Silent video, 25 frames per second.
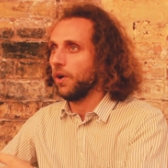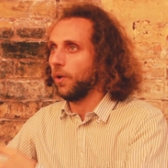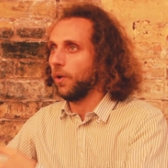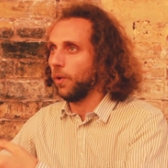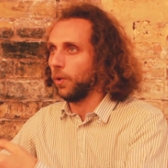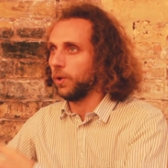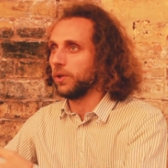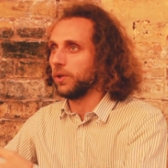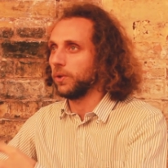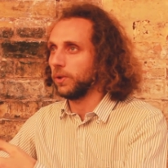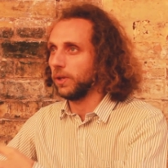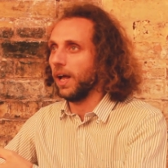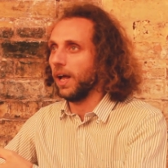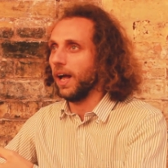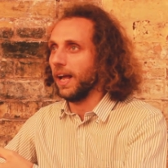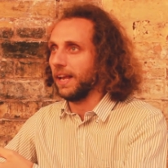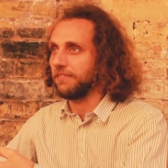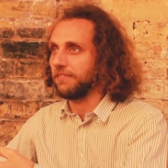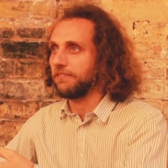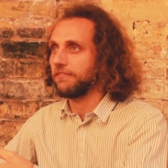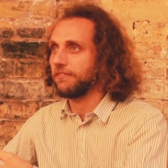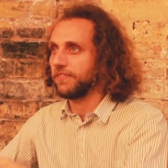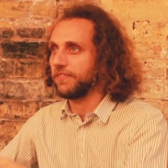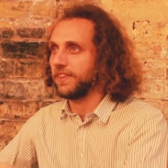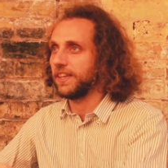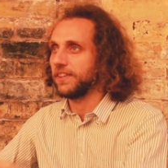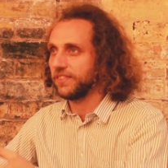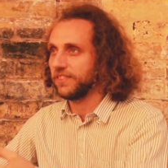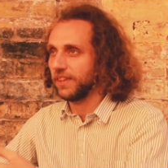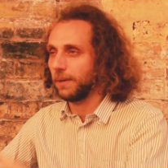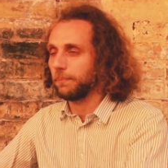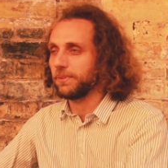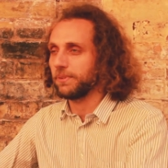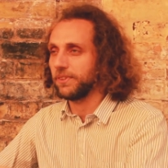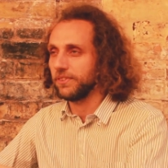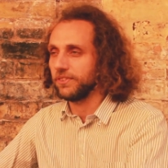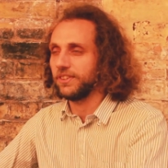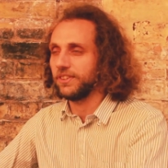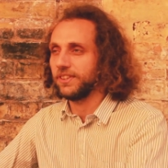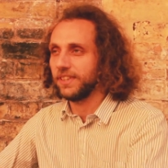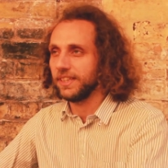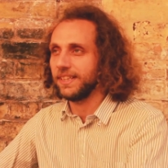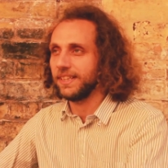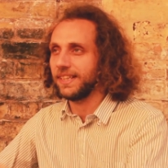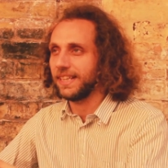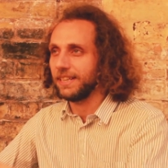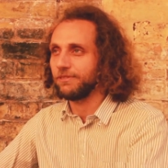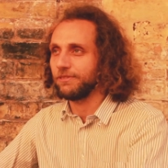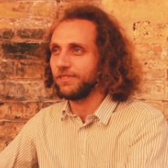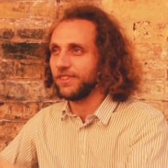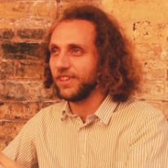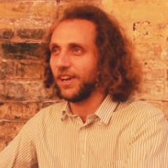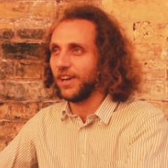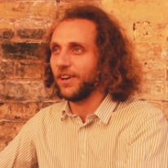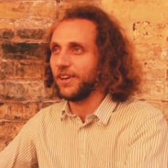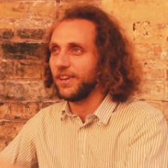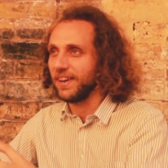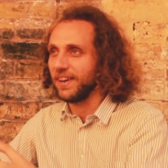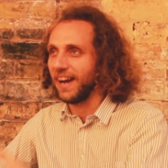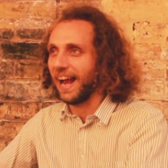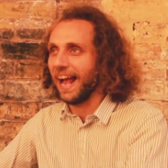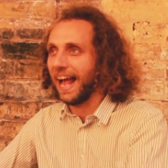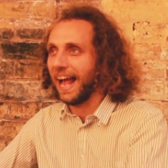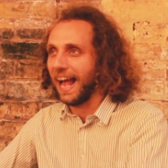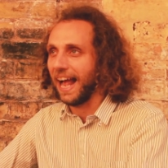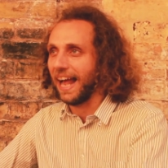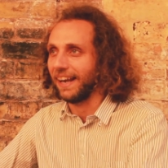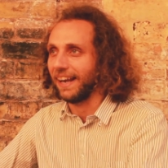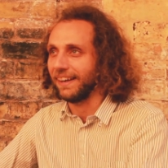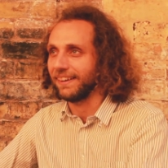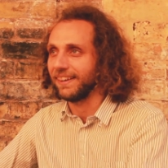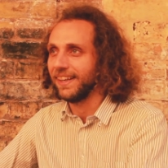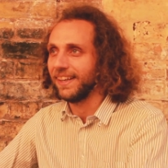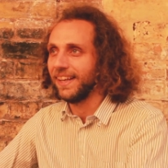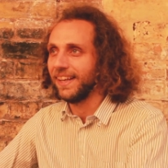all your life, the assumptions you didn't even know you had.